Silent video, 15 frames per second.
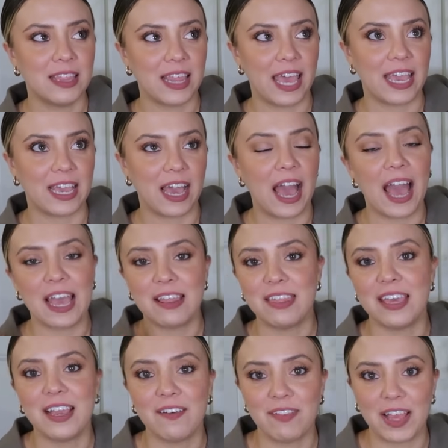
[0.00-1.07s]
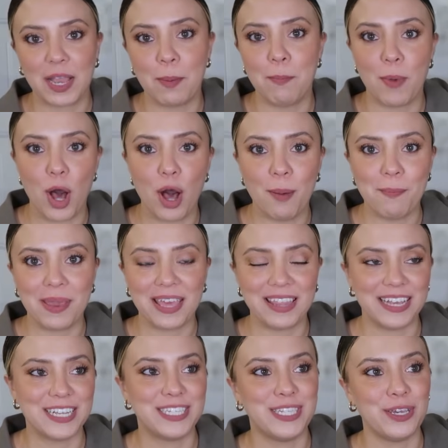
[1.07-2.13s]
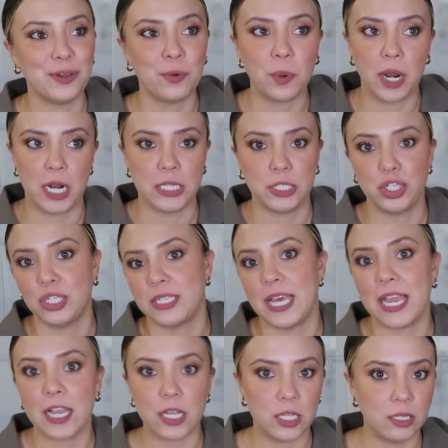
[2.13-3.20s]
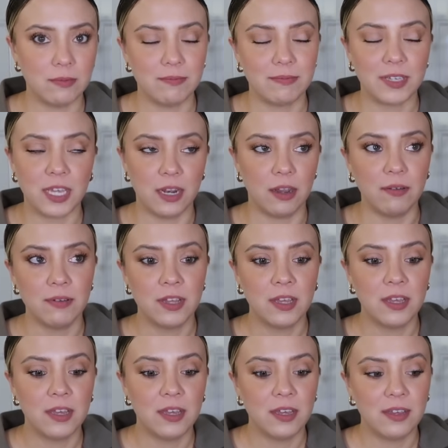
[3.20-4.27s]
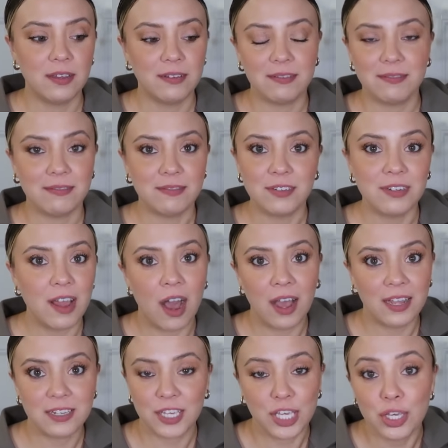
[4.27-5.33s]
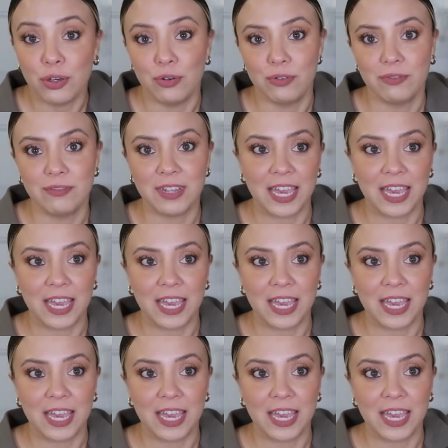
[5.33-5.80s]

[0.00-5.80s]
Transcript: like I think of like a mom bathing suit where it's just like you know not cute.